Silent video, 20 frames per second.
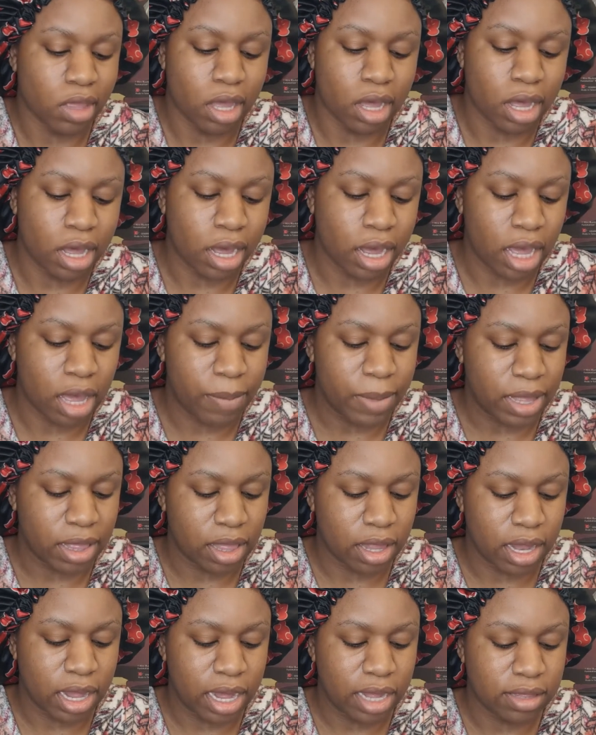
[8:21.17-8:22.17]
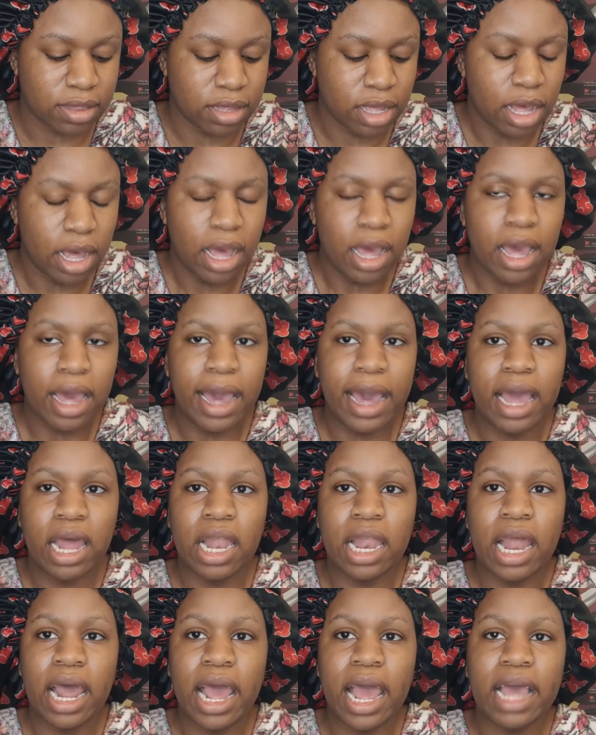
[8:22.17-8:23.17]
get back to class.
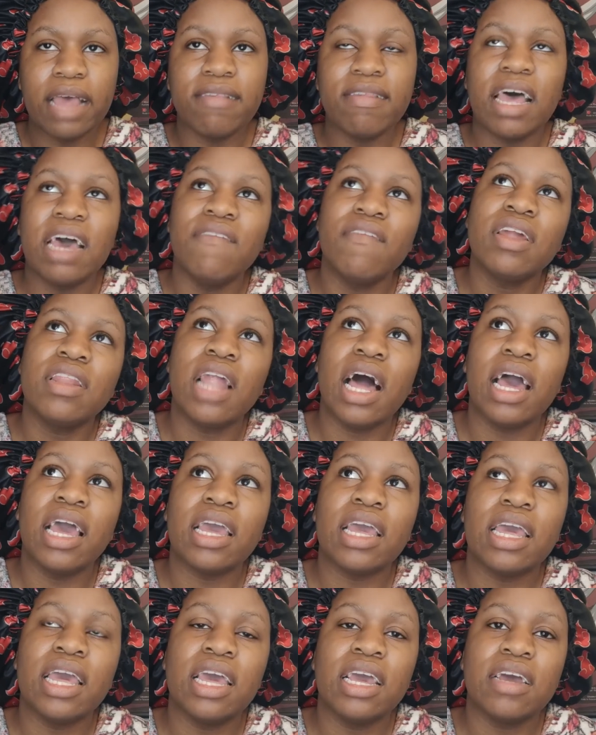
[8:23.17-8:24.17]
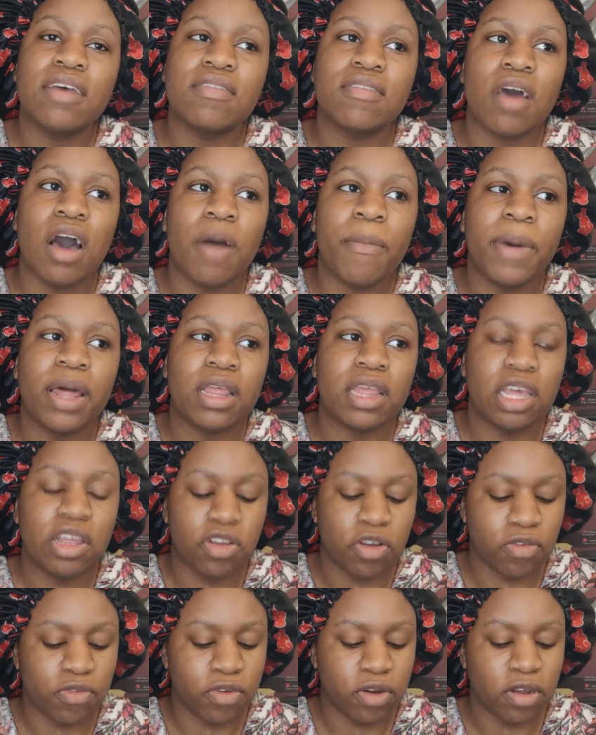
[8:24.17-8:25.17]
And it's not even like he gets caught by the
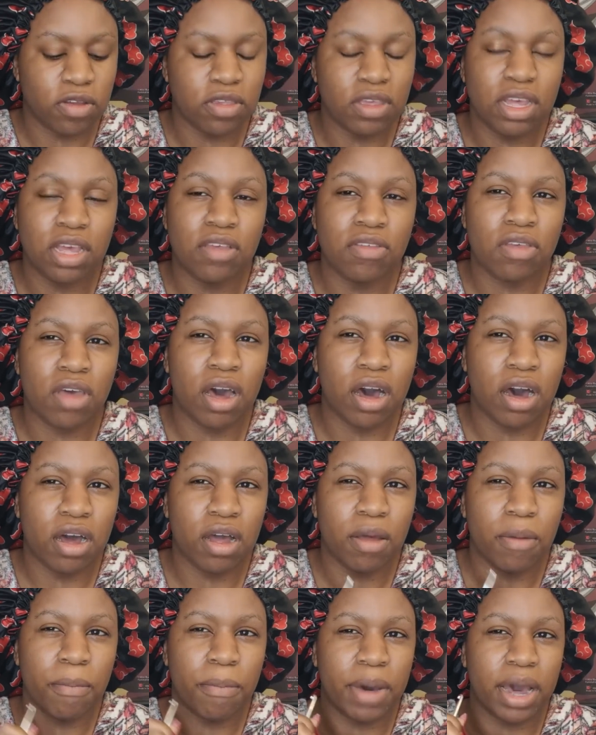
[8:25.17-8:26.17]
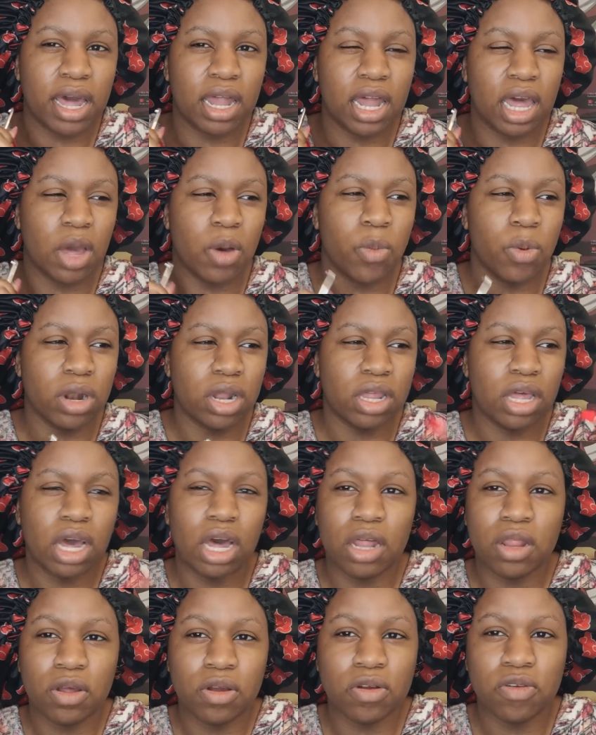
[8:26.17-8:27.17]
teacher first. He gets caught by like one of the
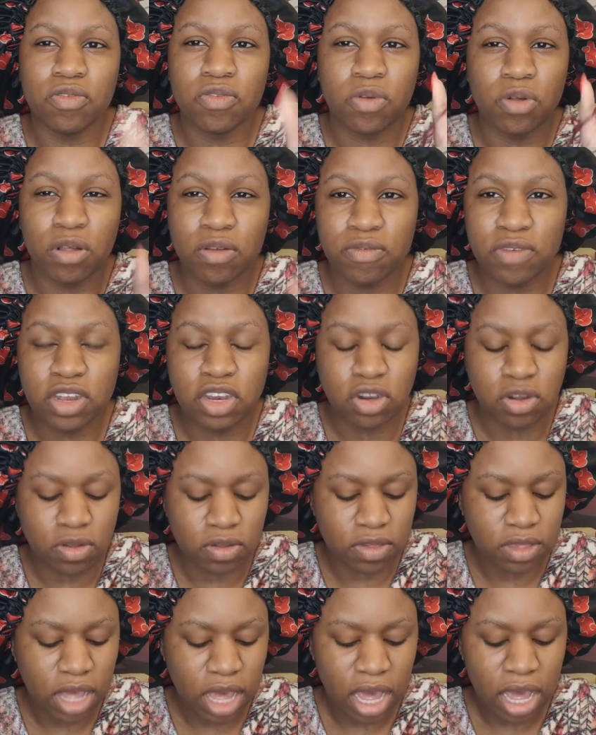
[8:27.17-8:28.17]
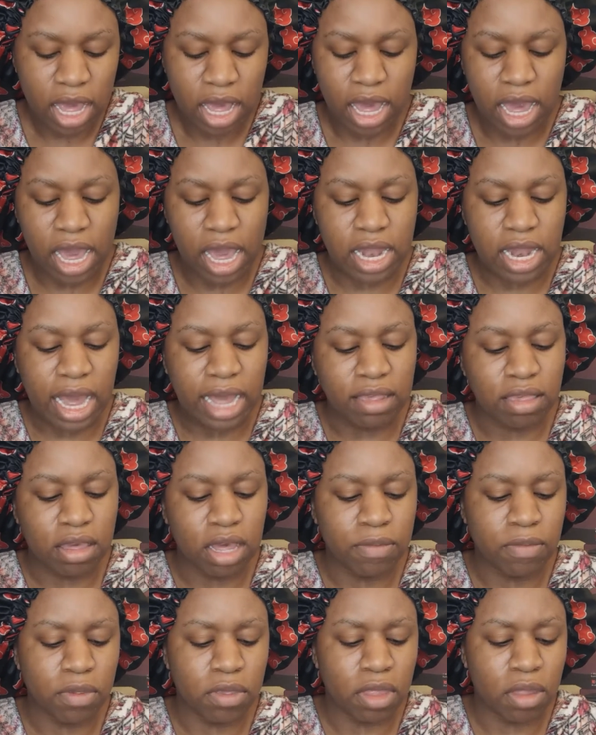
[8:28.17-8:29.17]
other school officials, and as he
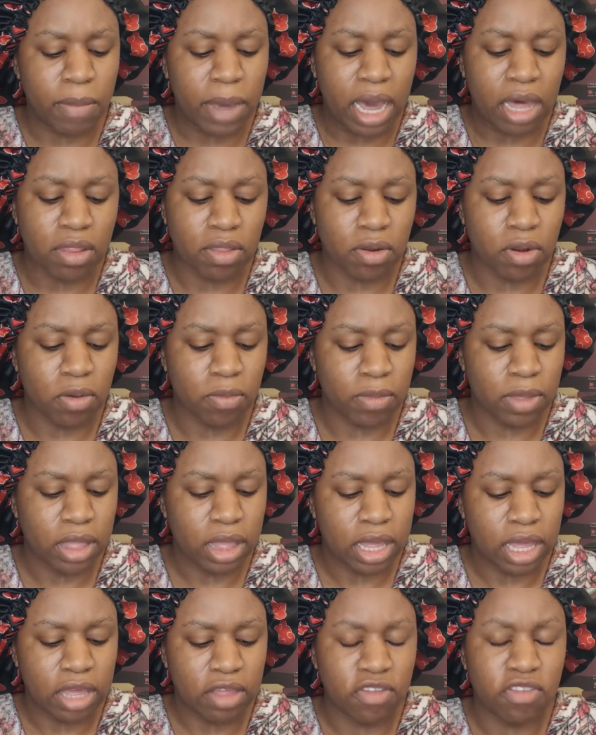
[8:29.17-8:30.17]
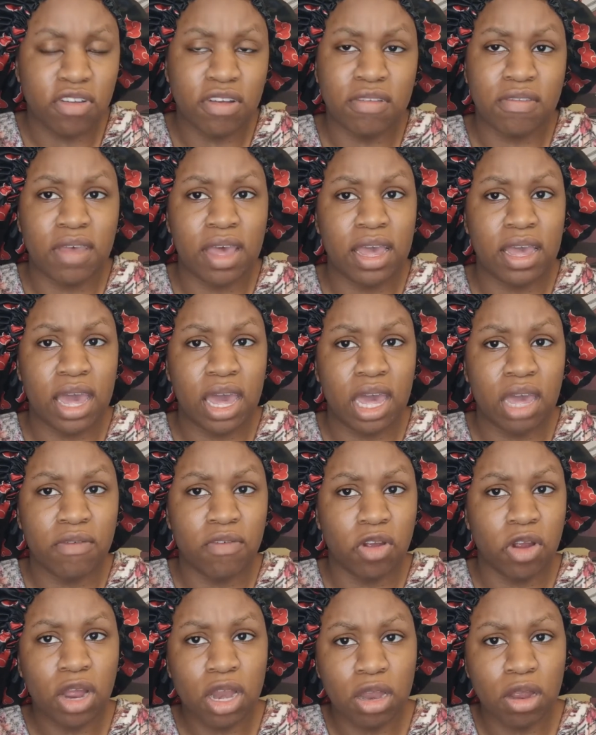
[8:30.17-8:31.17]
comes into the bathroom, he's just like, hey,
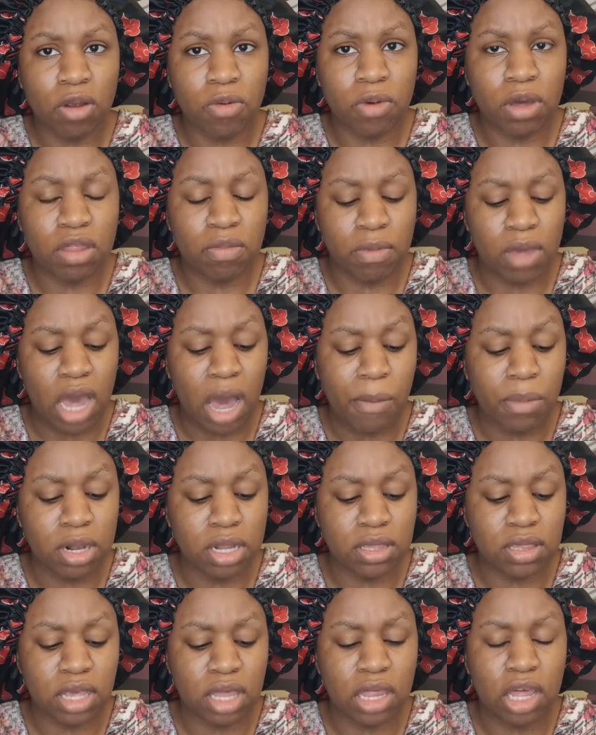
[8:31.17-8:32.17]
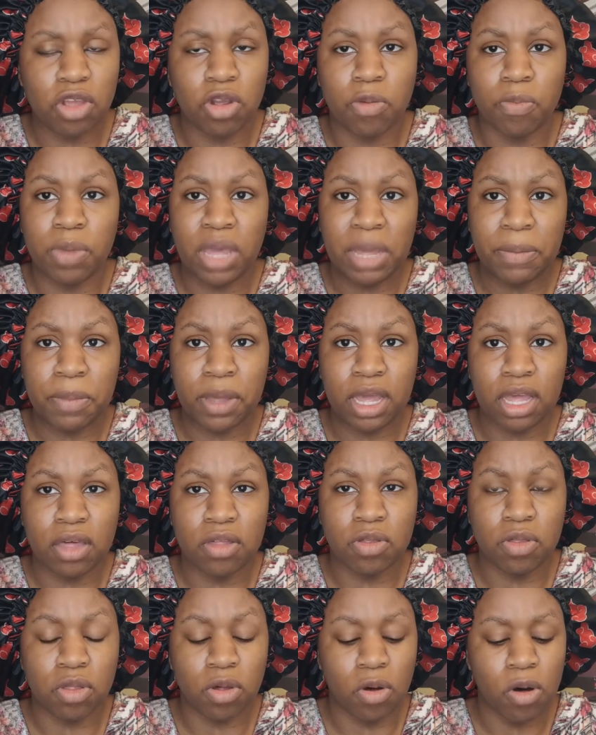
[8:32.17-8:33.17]
if you're in here with me, I'm gonna say that you're peeping
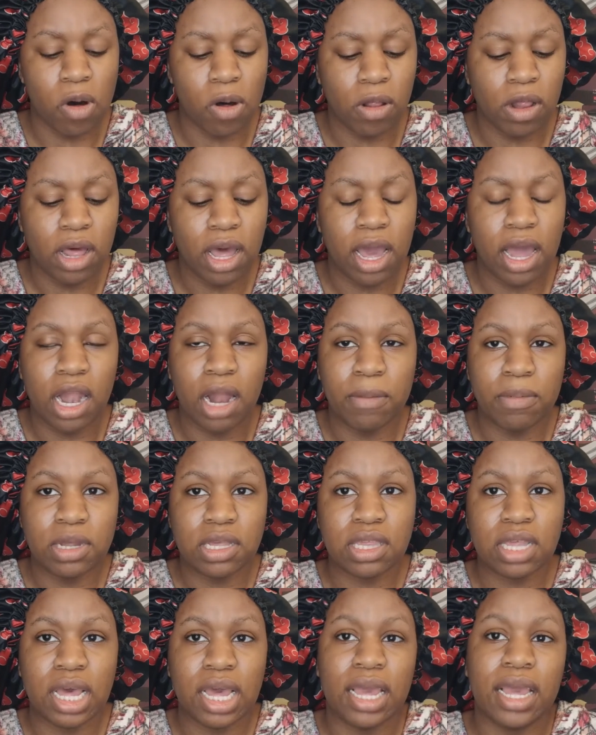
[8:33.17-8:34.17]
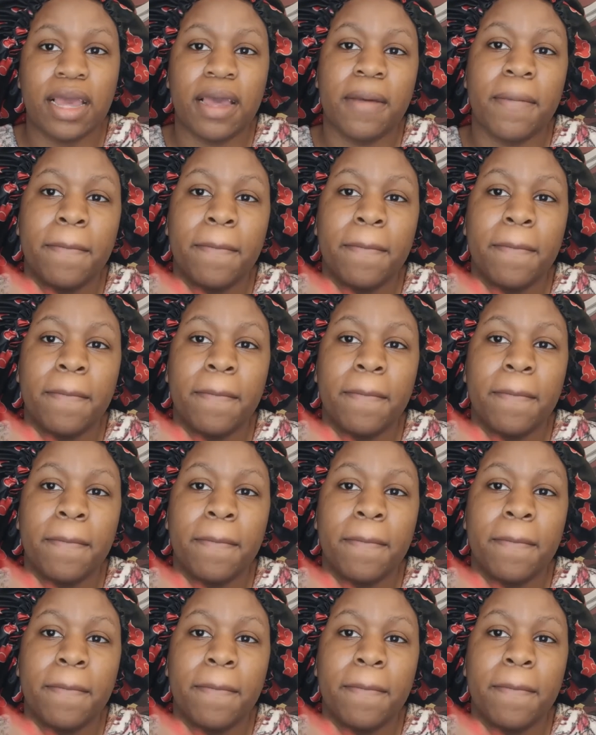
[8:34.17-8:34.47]
through the hole. And I'm just like,